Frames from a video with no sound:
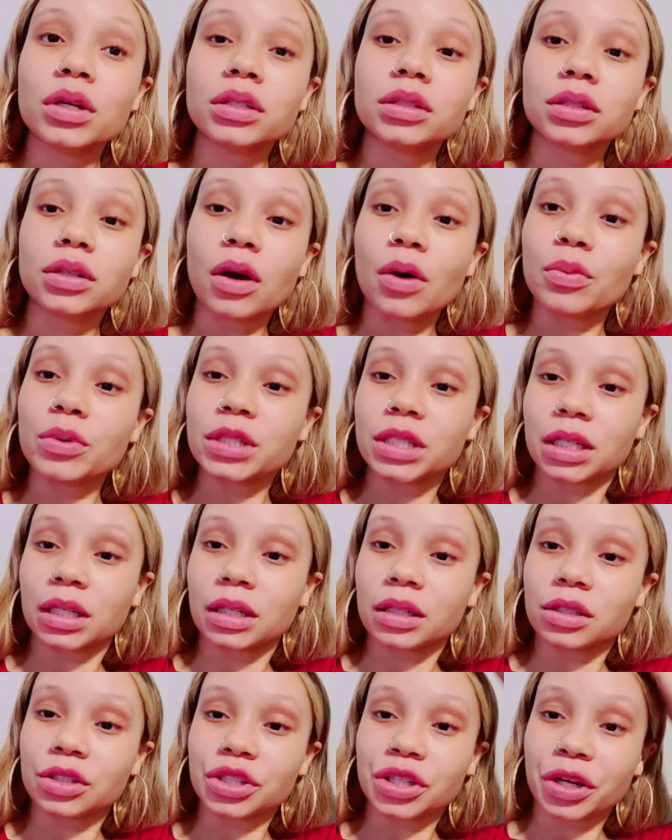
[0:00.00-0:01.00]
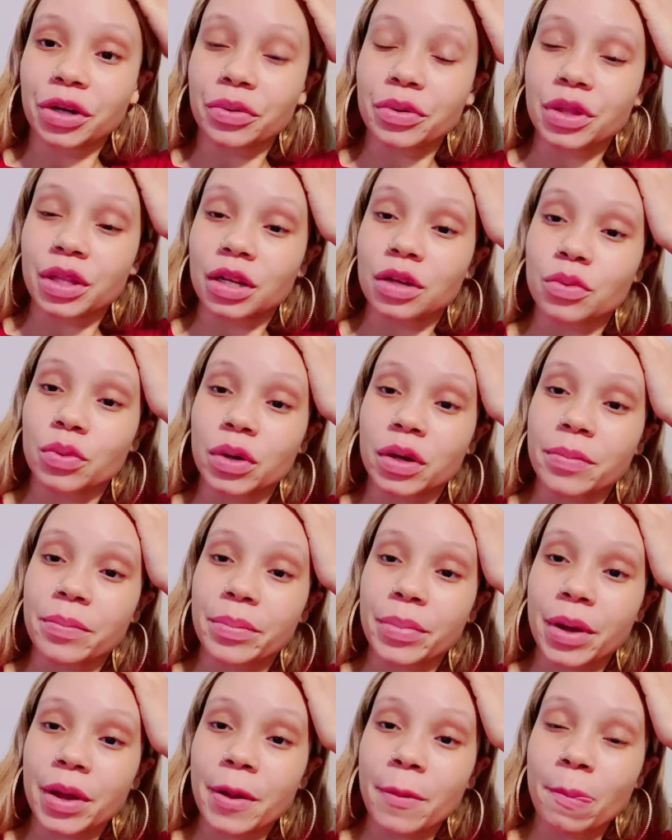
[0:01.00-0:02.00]
So I wasn't gonna share it with anyone,
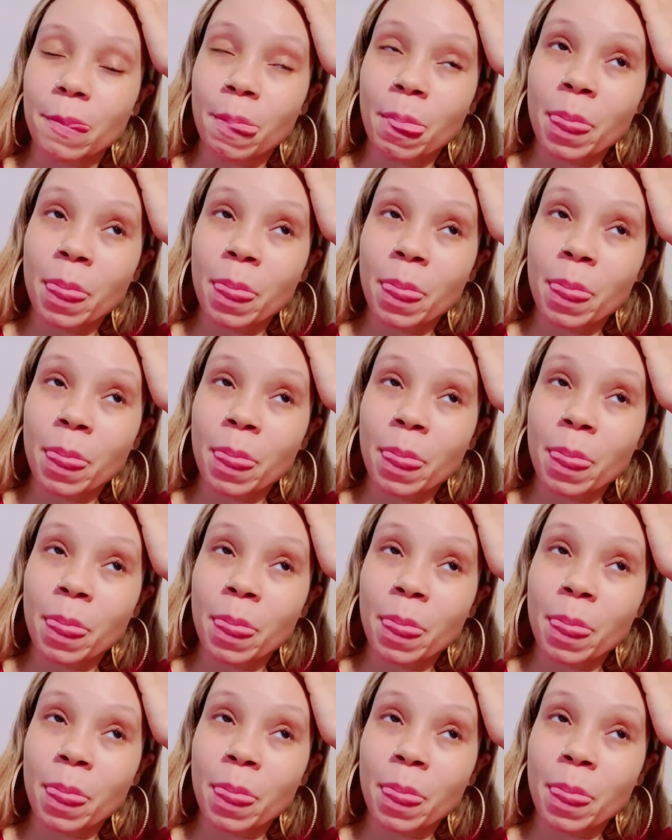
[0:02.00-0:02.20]
but